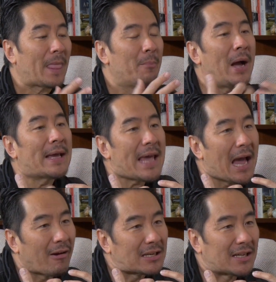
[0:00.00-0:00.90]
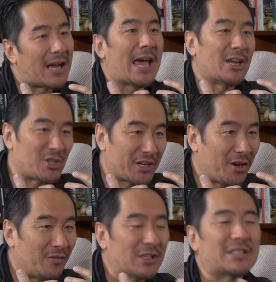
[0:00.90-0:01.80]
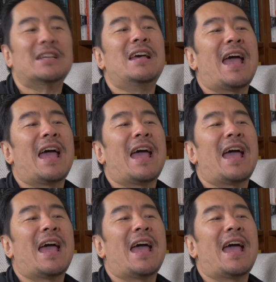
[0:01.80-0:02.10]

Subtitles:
my character, Asian Elvis,